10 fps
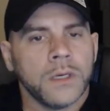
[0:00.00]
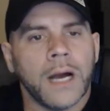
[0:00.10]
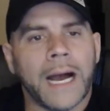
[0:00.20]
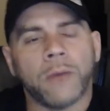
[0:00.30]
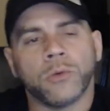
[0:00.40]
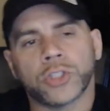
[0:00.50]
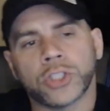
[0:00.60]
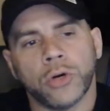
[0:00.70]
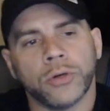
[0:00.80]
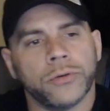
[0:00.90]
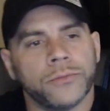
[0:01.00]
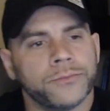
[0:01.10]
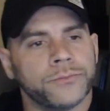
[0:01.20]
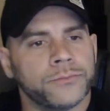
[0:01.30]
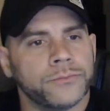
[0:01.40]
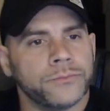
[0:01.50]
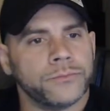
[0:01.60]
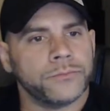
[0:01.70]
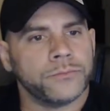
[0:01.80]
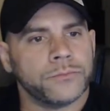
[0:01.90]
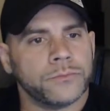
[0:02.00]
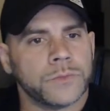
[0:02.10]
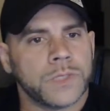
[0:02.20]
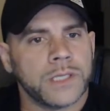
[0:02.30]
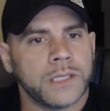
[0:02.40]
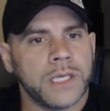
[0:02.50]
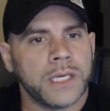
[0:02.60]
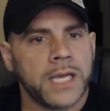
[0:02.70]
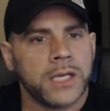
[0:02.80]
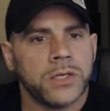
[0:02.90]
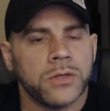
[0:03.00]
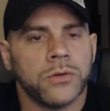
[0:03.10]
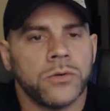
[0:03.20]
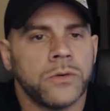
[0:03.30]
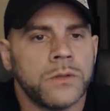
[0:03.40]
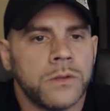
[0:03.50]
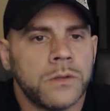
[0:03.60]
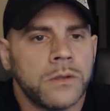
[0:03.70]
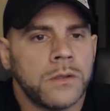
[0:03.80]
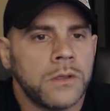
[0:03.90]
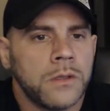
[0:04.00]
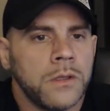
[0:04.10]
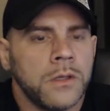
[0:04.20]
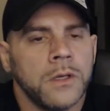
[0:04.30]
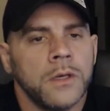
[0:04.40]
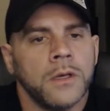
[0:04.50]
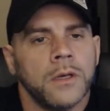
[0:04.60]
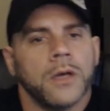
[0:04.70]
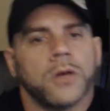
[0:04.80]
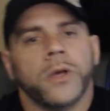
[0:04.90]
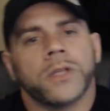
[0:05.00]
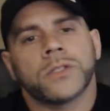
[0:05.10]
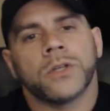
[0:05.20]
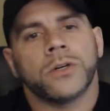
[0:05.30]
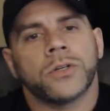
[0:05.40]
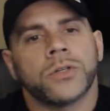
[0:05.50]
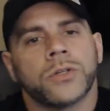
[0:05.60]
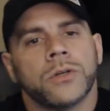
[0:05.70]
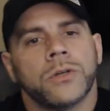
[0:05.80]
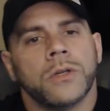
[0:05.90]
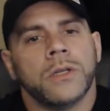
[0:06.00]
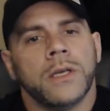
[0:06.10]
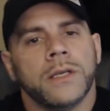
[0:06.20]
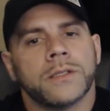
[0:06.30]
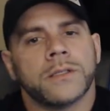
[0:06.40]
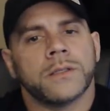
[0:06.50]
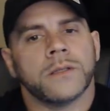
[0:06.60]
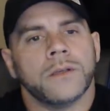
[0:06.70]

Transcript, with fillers: I will show you because I think I can do quick search. Yes.